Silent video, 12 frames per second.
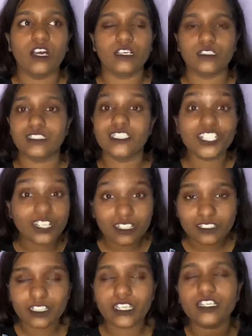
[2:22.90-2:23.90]

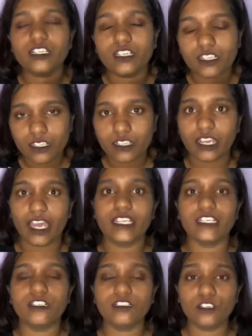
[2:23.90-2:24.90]
children, and
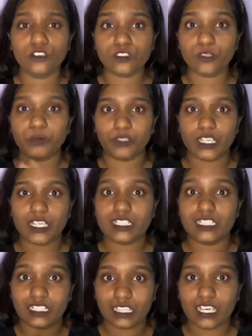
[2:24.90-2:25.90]
it also protects in the
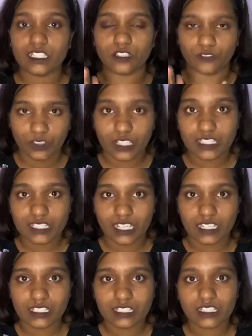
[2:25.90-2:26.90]
case of
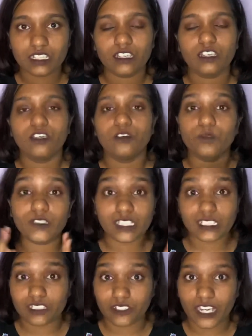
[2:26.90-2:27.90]
incest, which is
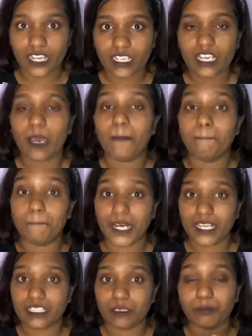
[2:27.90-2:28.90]
great. But
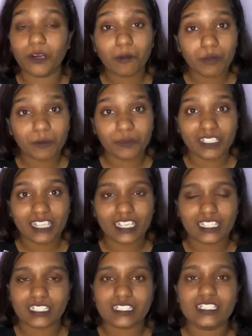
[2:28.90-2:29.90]
the problem with that
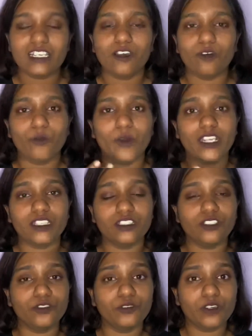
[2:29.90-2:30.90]
is
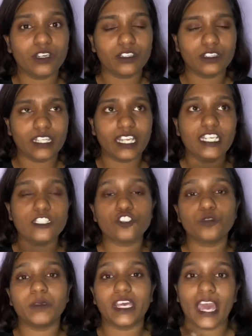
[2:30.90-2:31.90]
there needs to
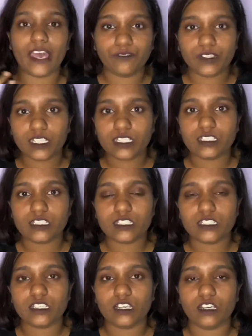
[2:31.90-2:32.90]
be evidence,
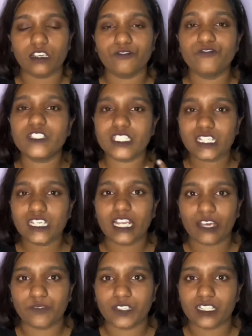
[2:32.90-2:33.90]
physical
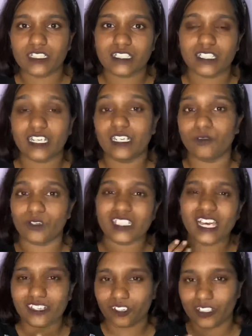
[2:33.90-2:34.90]
evidence that it was
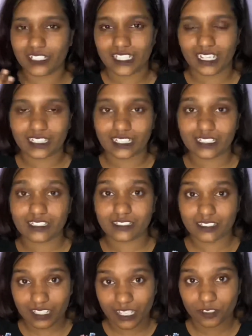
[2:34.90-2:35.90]
unconsented
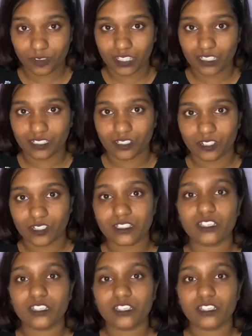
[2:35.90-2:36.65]
sexual intercourse,